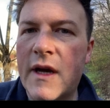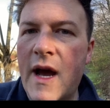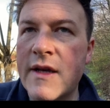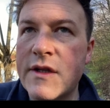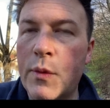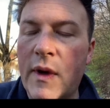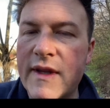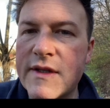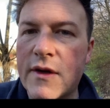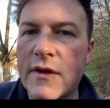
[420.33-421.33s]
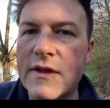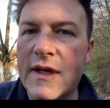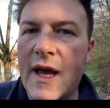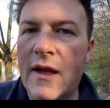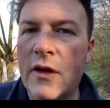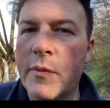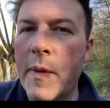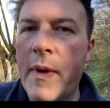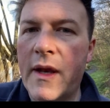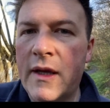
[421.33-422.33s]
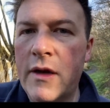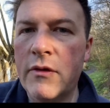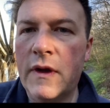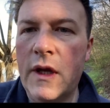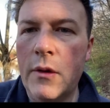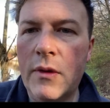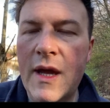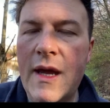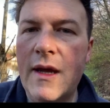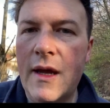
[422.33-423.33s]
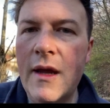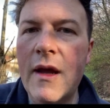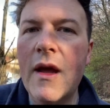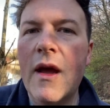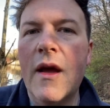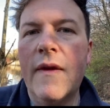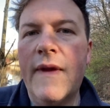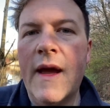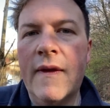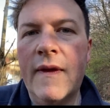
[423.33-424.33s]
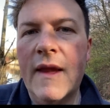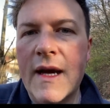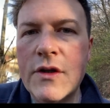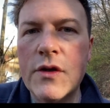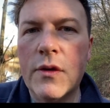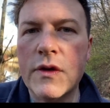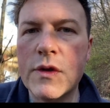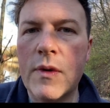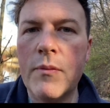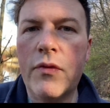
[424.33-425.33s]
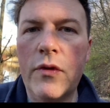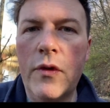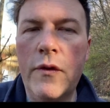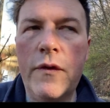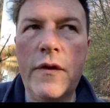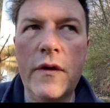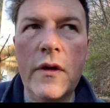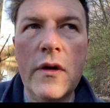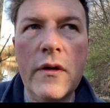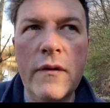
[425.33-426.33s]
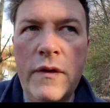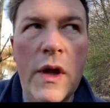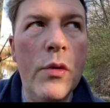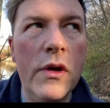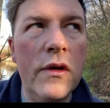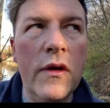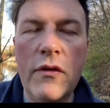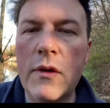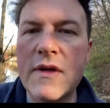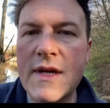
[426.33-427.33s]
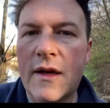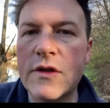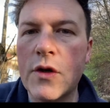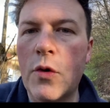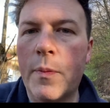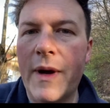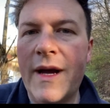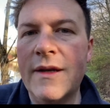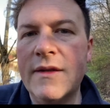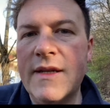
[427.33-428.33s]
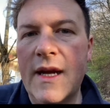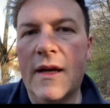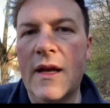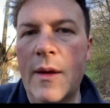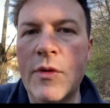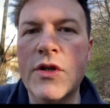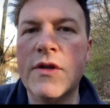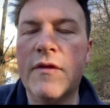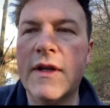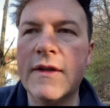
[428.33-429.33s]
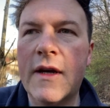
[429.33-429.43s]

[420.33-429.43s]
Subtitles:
as the weather starts to get a little bit better here in the UK, then that should also improve viewing through the telescope and taking images of it.